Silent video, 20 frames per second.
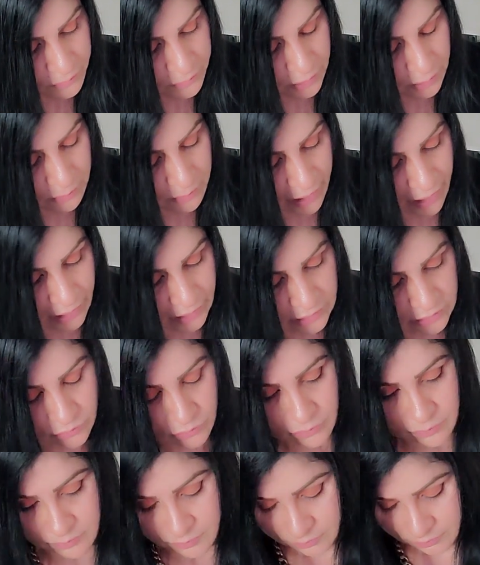the volume.
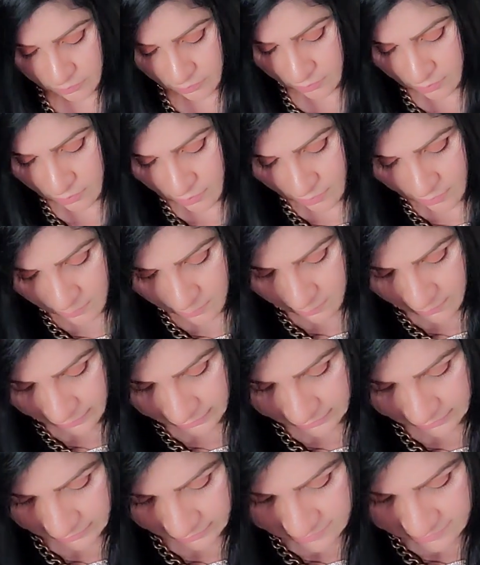My
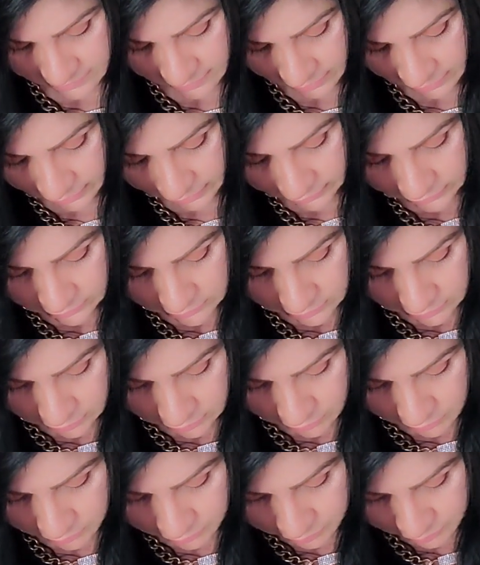next
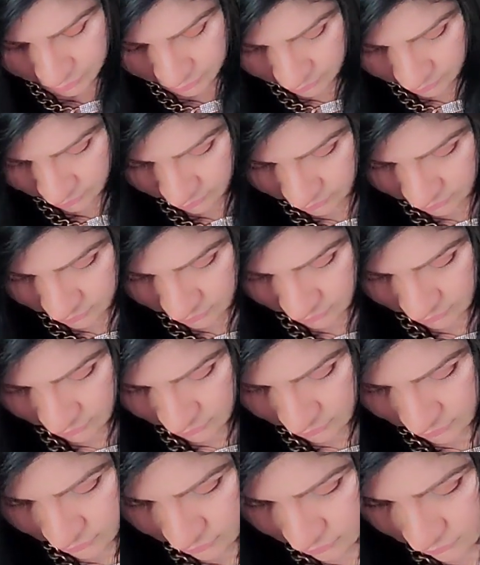item,
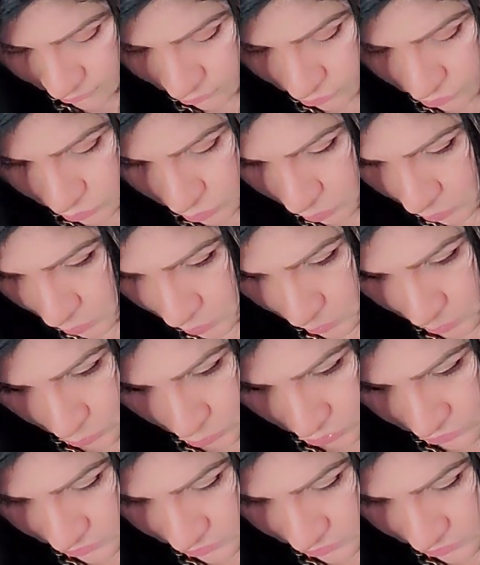there's more